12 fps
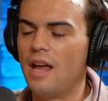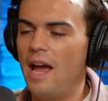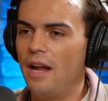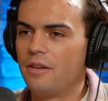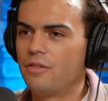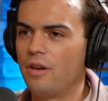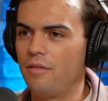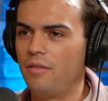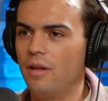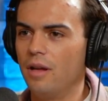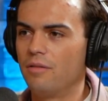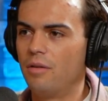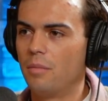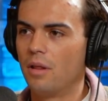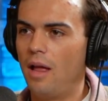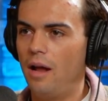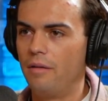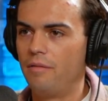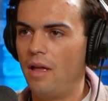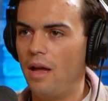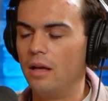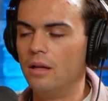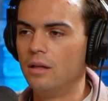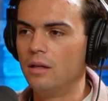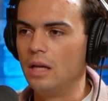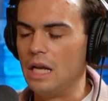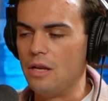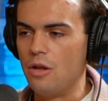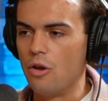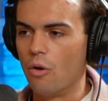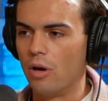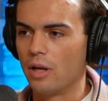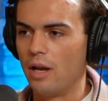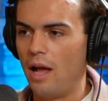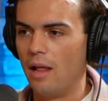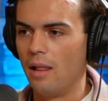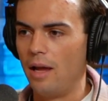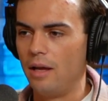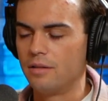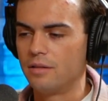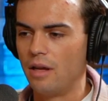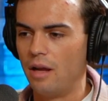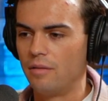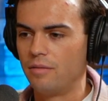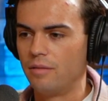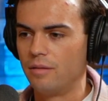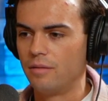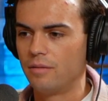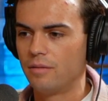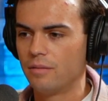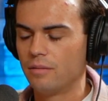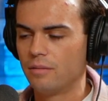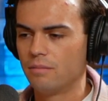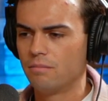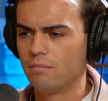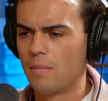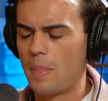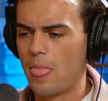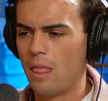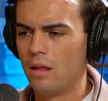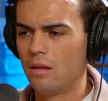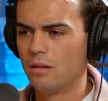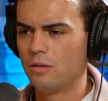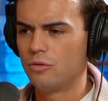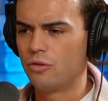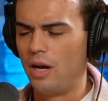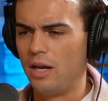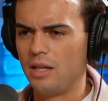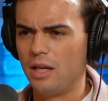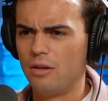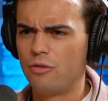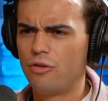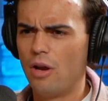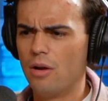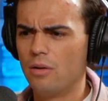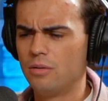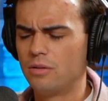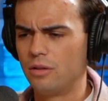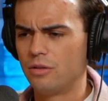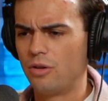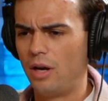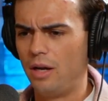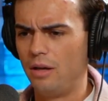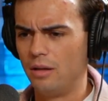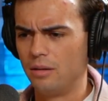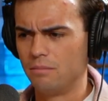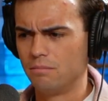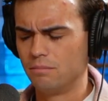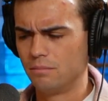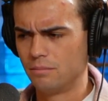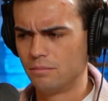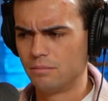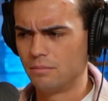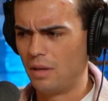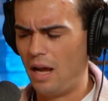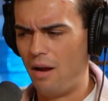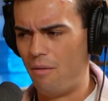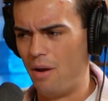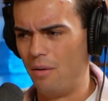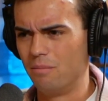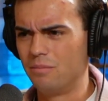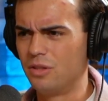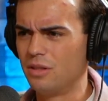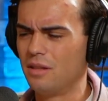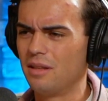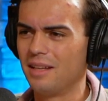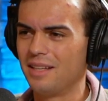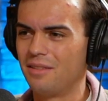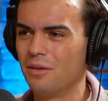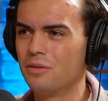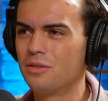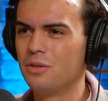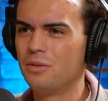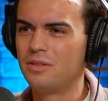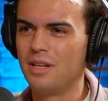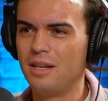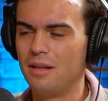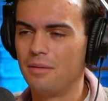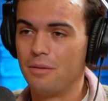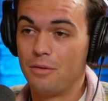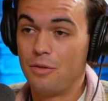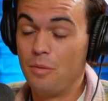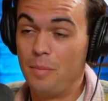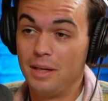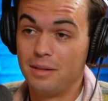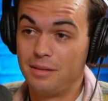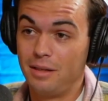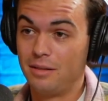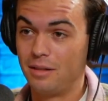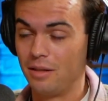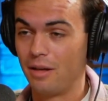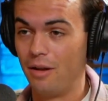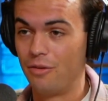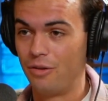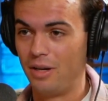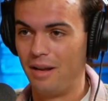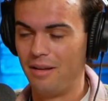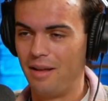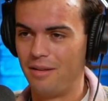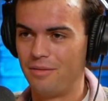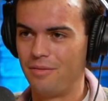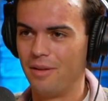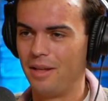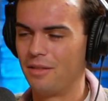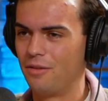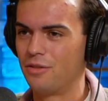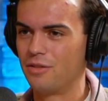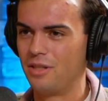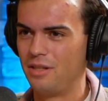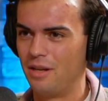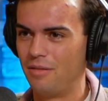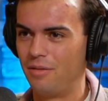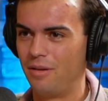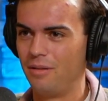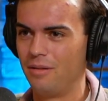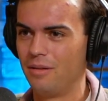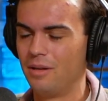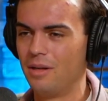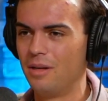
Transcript: detached, I feel like, from a lot of that New York and LA stuff of trying to get shows or trying to, I don't know, just like those two cities, the two biggest cities in the country. I, I just feel like there's just a different